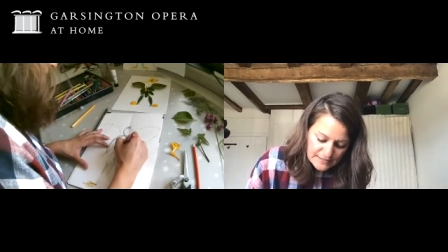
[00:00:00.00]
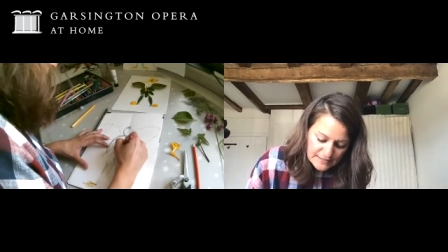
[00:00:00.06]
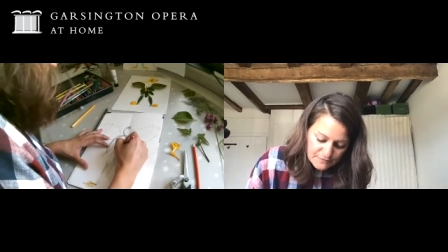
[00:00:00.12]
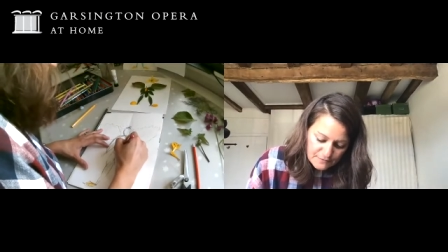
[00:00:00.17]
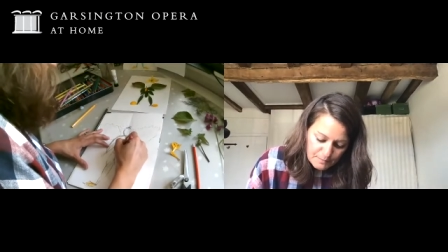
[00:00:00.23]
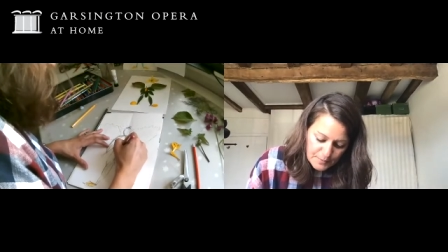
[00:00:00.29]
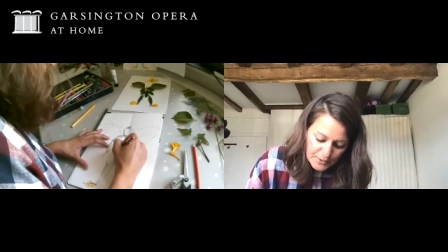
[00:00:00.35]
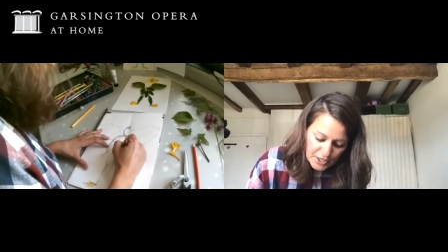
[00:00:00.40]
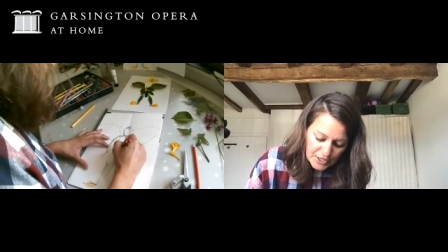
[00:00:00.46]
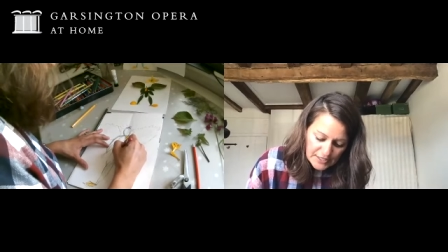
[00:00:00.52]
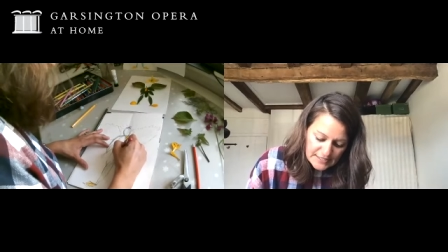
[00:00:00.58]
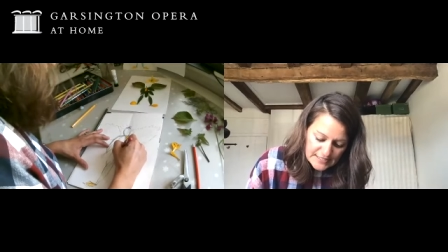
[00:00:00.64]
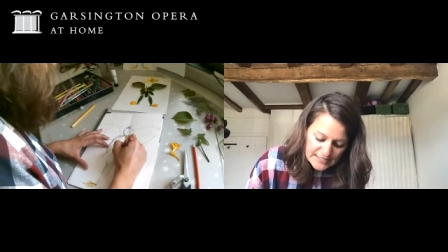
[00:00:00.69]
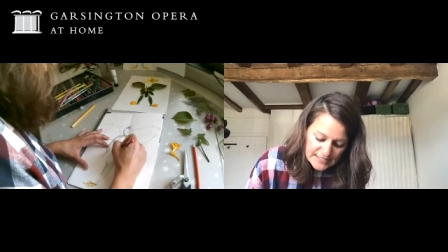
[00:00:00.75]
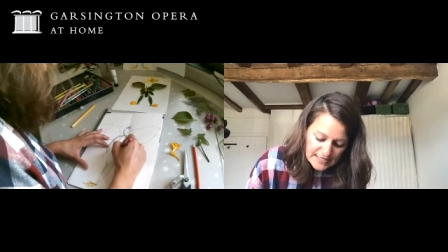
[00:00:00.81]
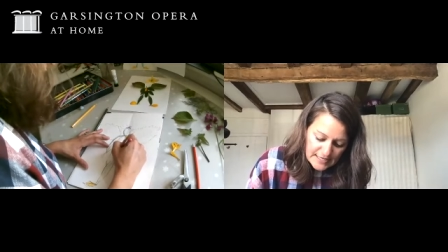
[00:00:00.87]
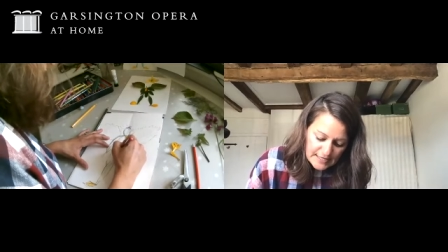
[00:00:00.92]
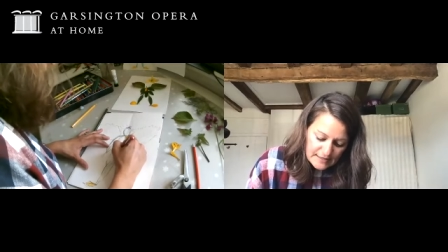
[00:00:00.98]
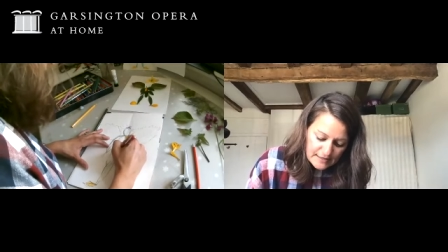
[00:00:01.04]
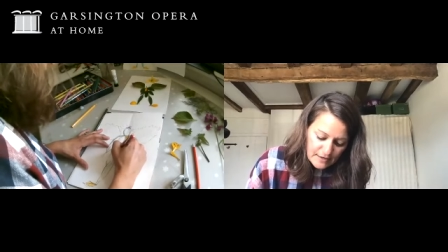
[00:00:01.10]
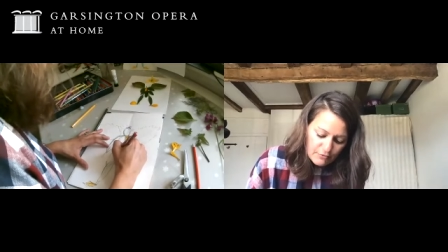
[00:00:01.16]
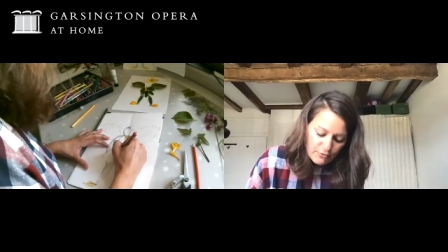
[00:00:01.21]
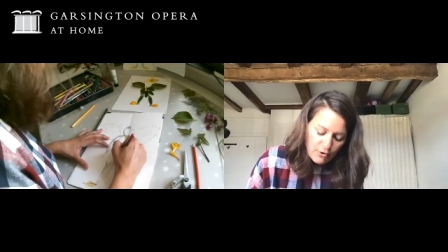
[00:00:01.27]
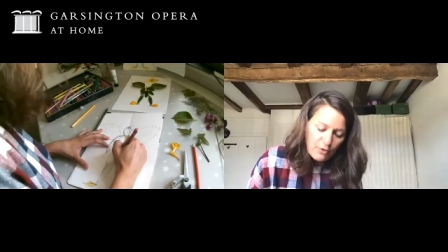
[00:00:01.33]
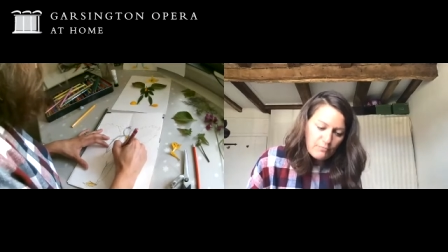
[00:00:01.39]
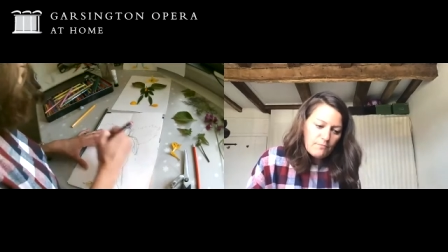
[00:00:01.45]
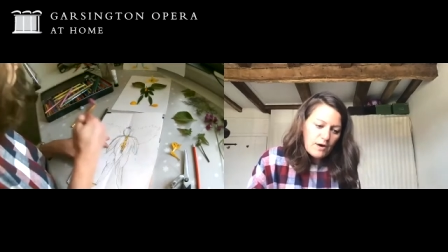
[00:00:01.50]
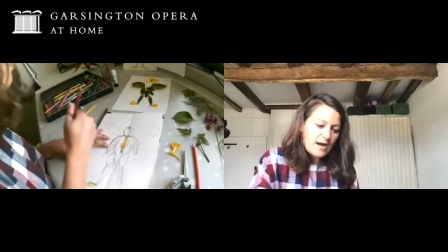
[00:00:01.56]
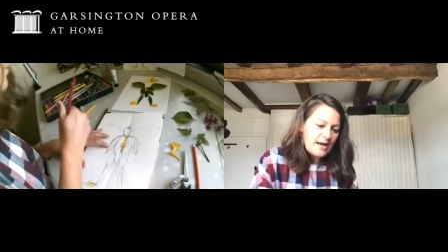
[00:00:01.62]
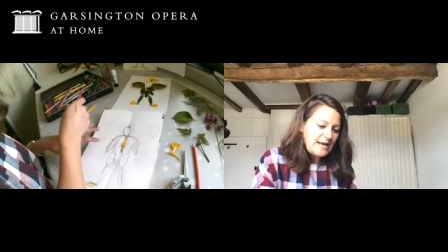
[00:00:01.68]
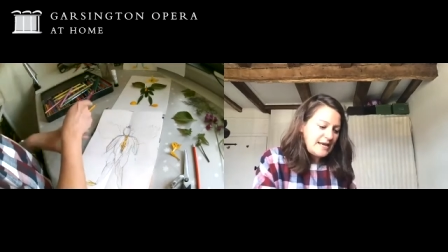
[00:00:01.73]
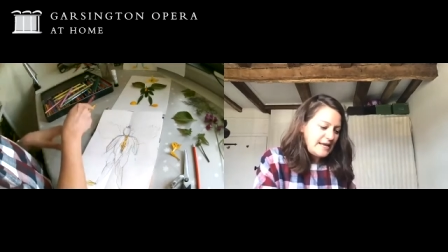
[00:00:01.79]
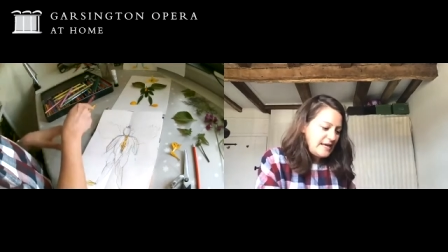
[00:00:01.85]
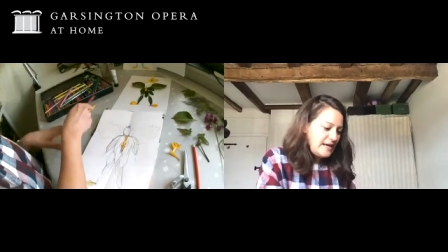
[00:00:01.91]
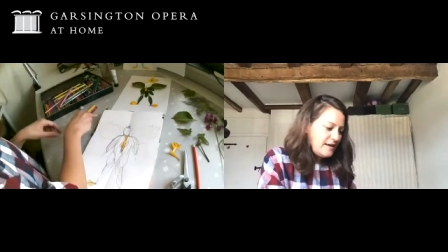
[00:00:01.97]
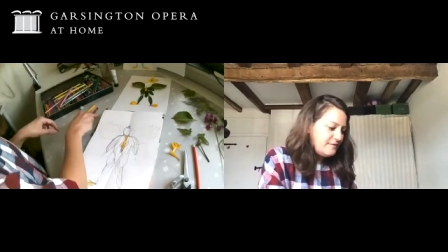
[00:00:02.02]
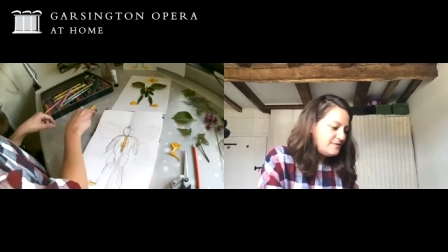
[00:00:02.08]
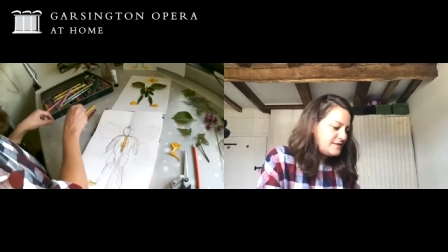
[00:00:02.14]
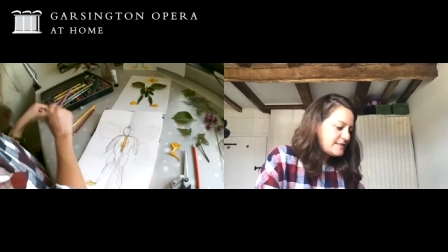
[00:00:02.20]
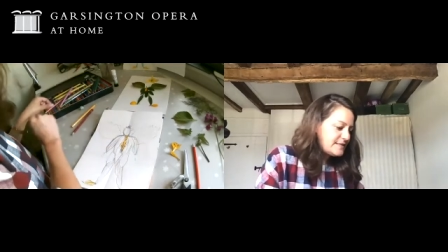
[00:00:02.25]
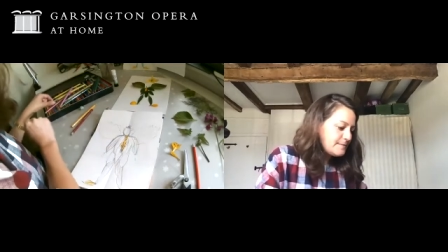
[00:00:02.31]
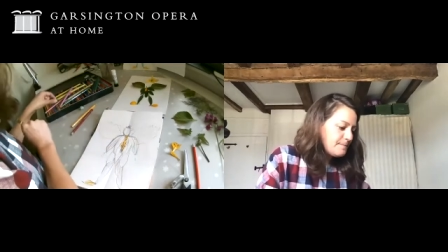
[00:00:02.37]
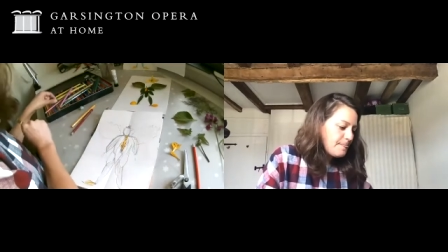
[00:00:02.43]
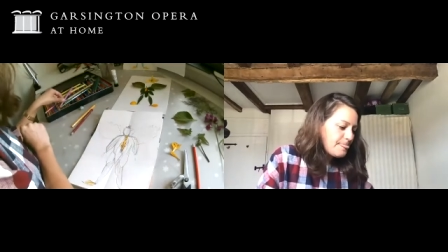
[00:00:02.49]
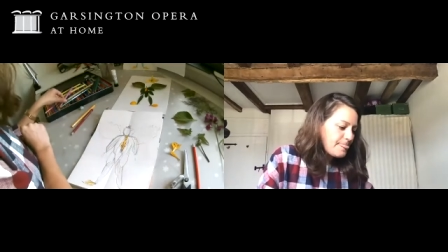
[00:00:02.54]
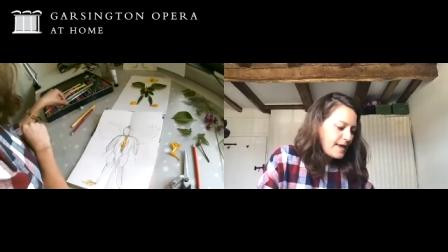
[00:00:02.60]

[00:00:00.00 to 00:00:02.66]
of burgundy that are on my leaves.